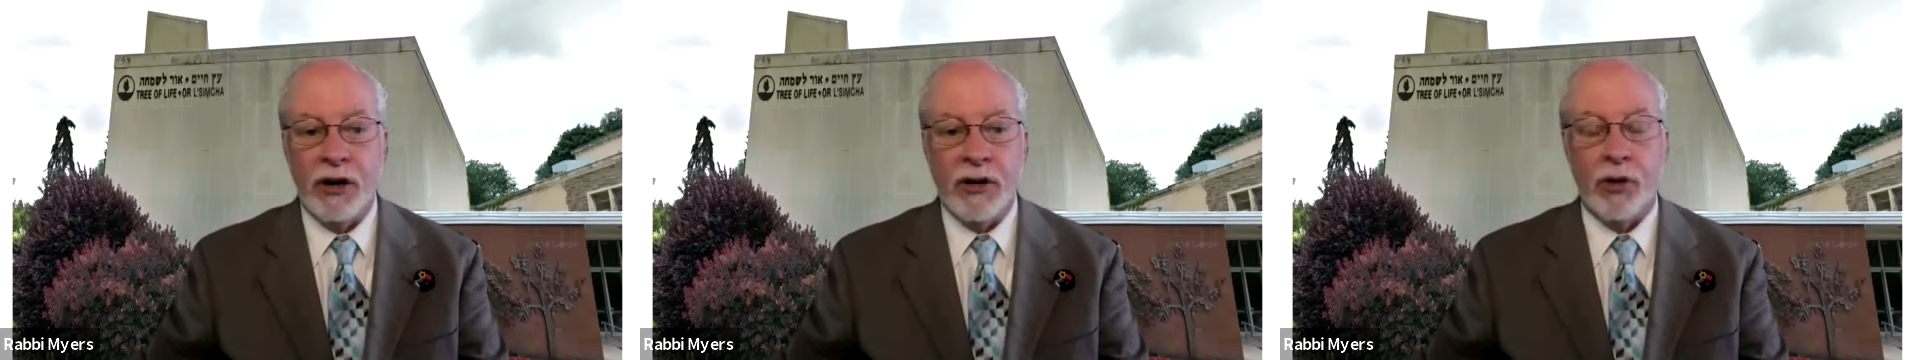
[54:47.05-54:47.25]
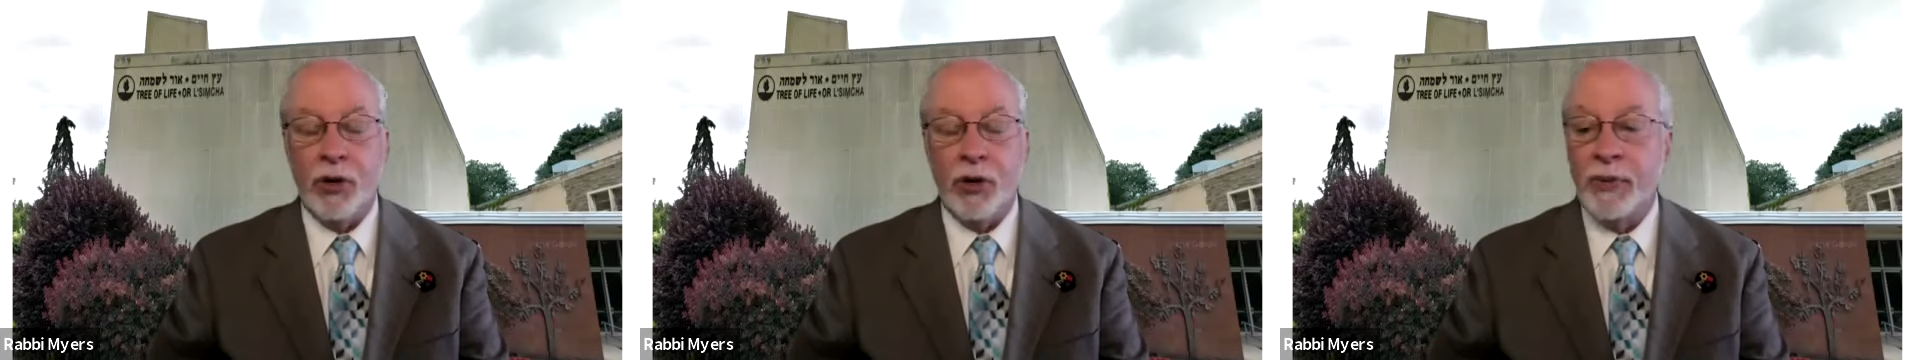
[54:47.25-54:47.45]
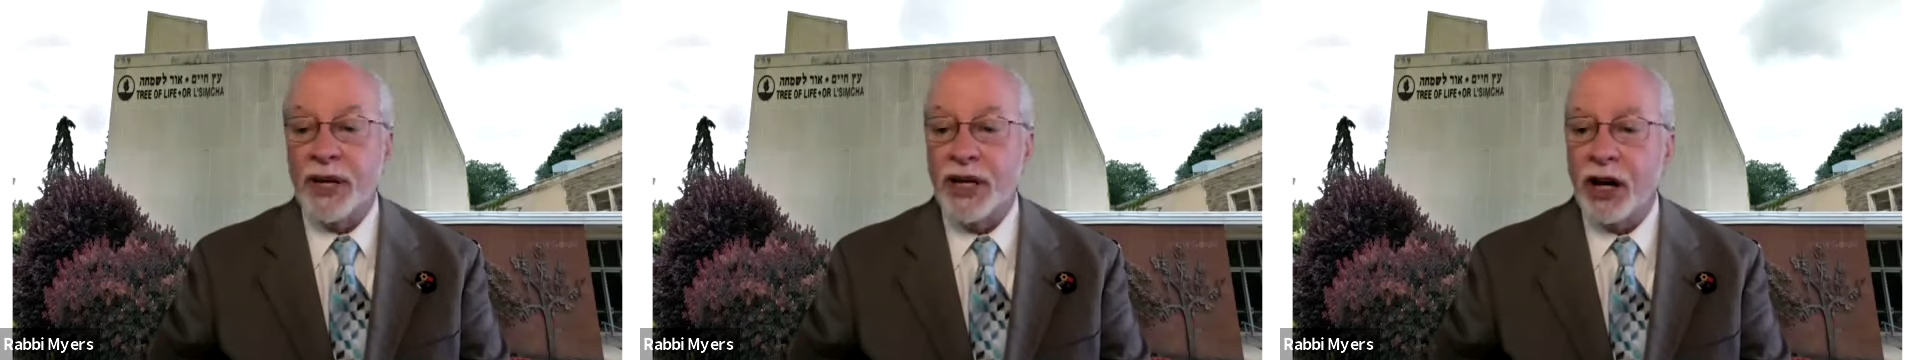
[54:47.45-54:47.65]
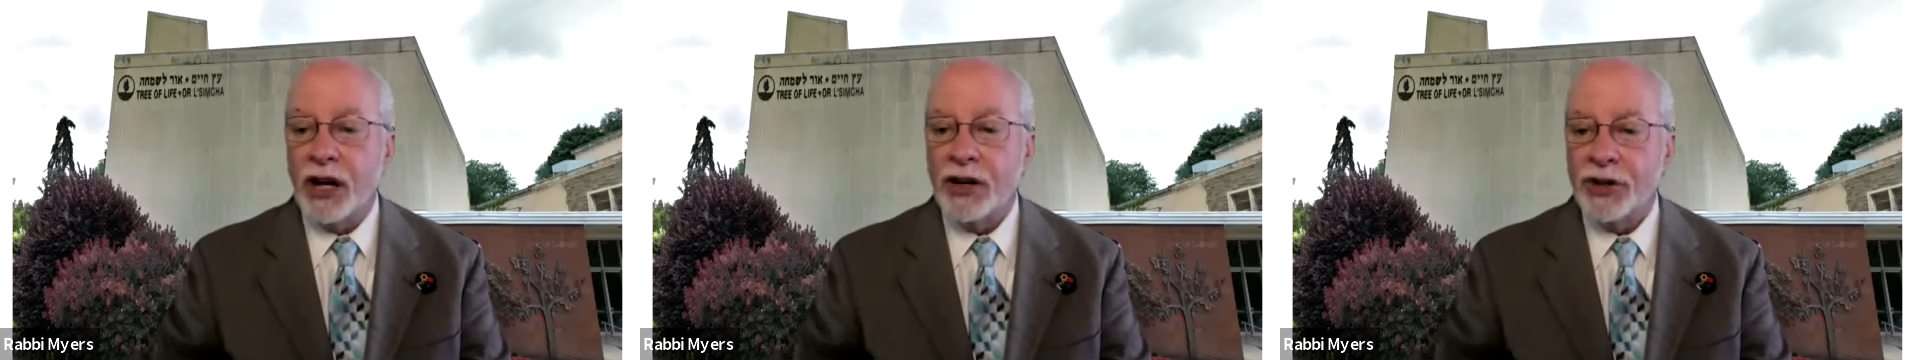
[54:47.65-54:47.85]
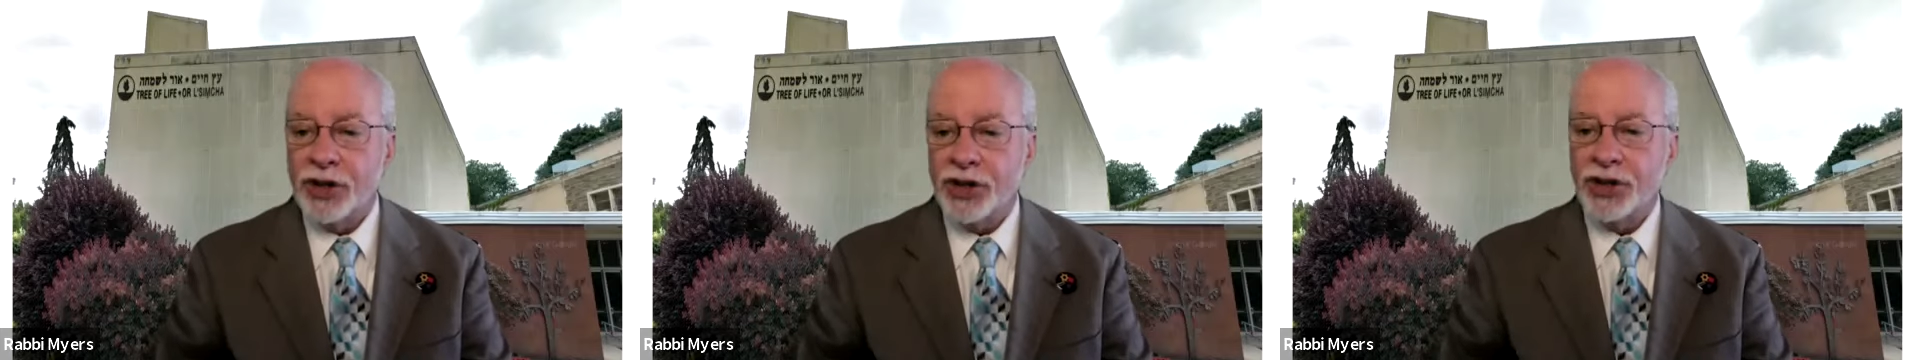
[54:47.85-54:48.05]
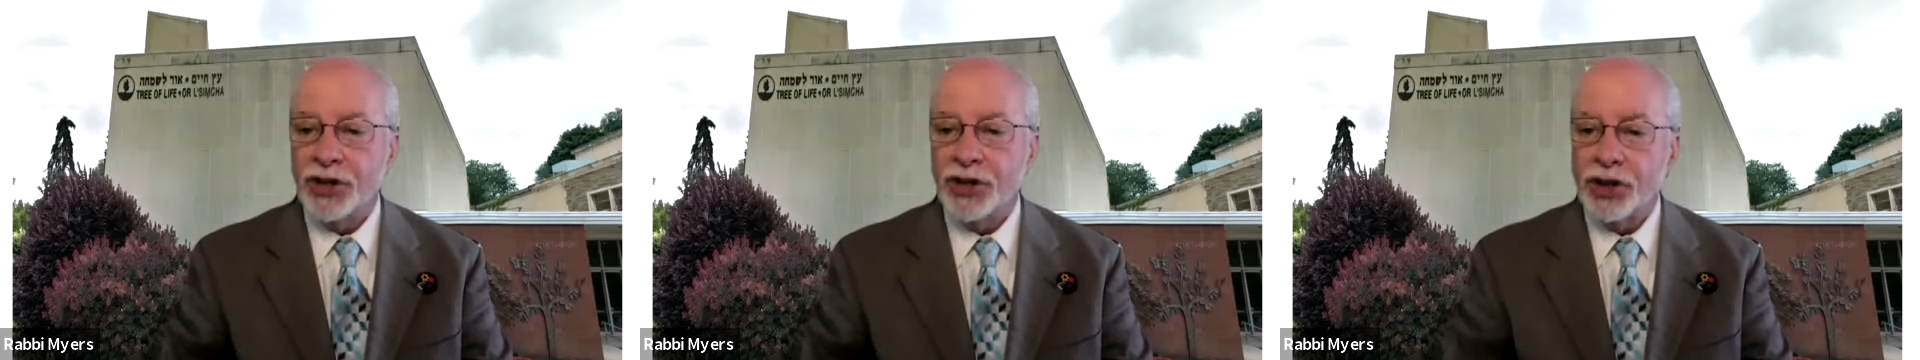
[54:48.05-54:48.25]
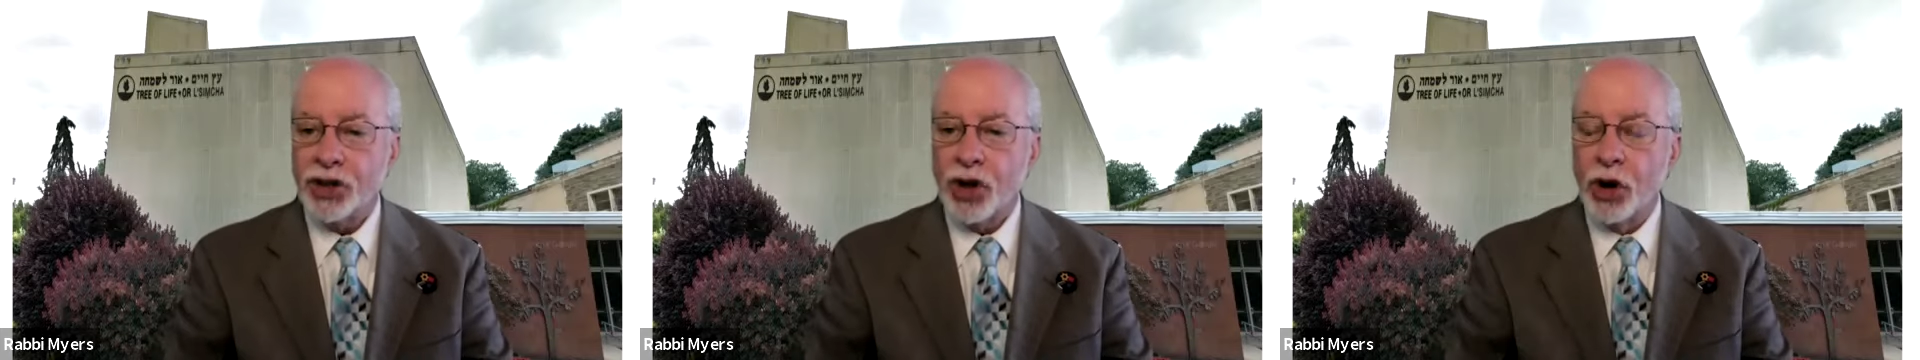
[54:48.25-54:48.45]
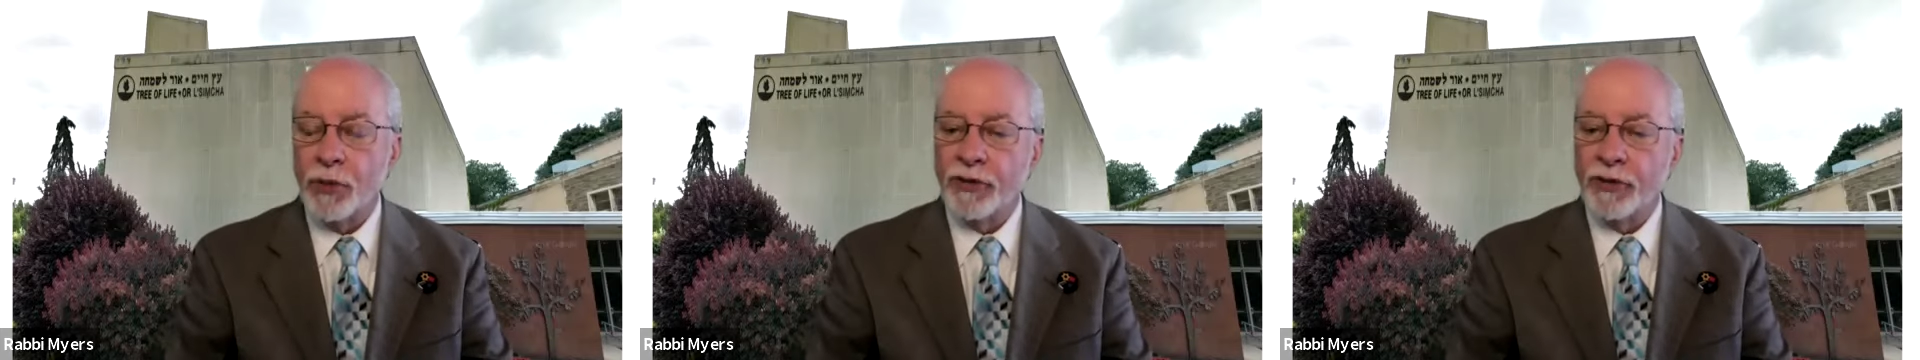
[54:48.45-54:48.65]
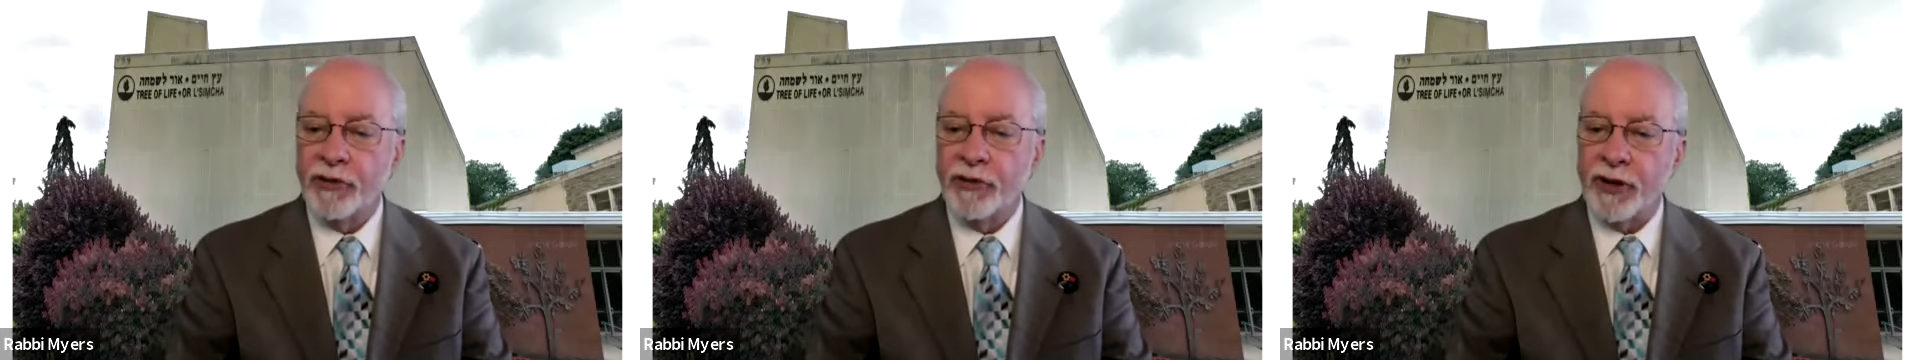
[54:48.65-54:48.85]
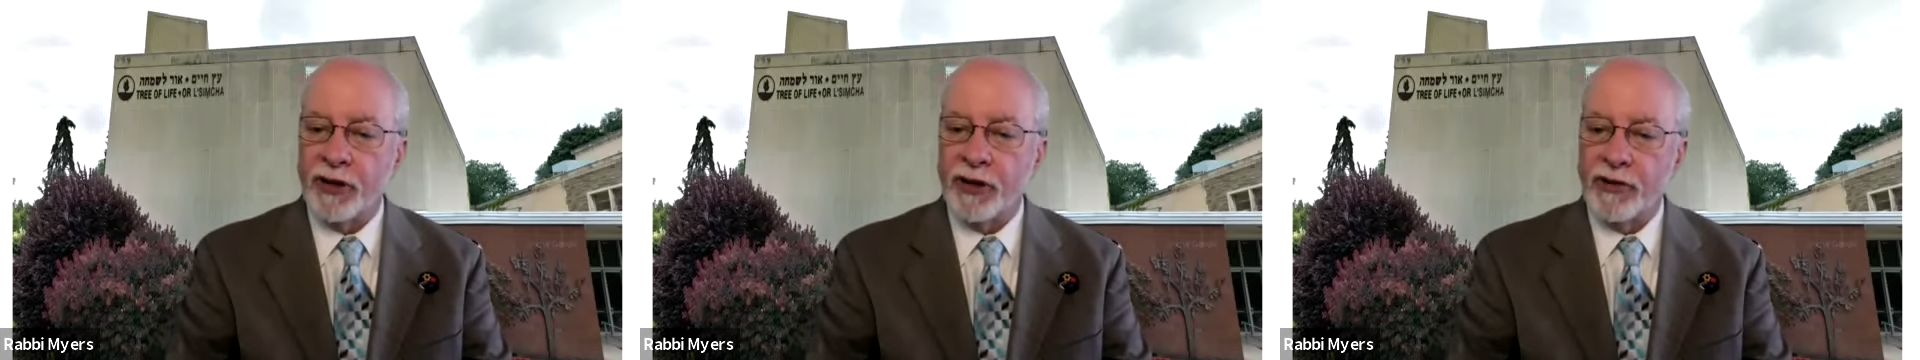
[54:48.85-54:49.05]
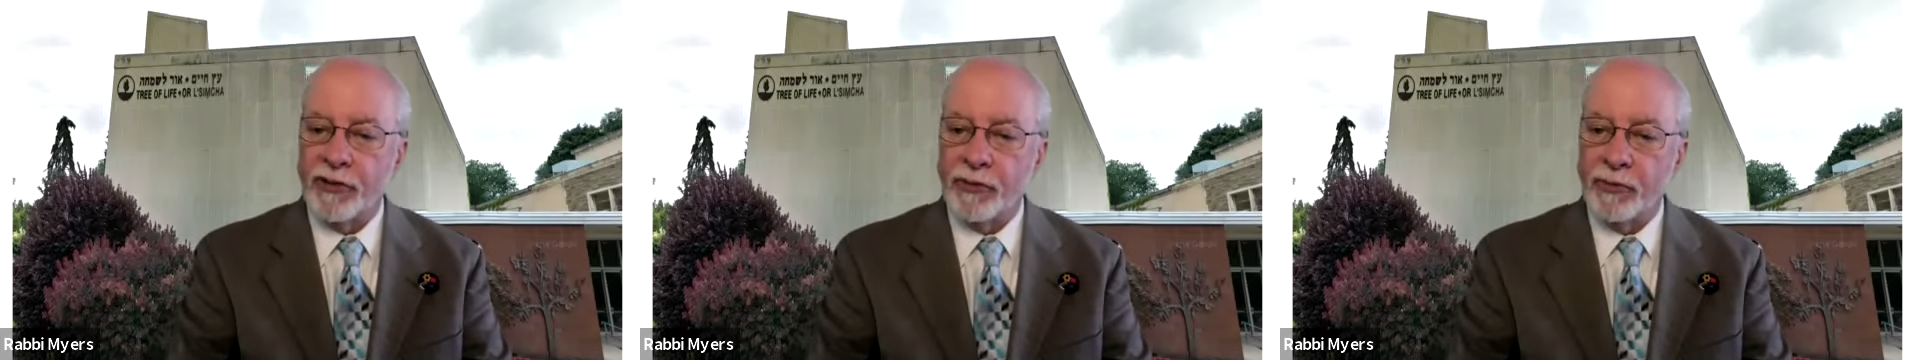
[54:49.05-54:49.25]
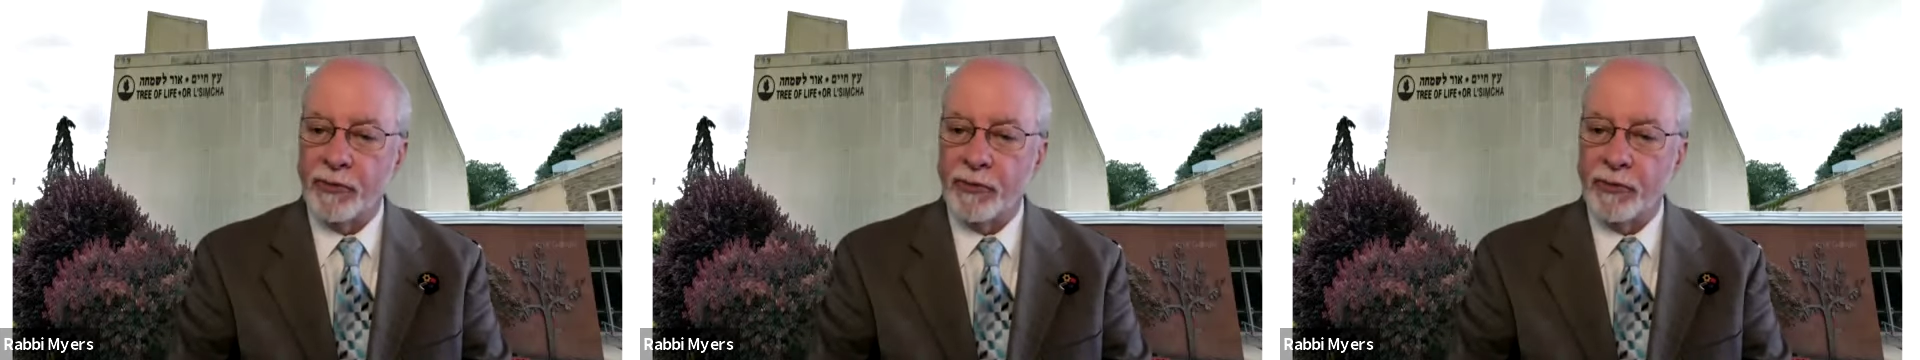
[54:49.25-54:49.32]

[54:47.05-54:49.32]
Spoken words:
or beyond just the scope of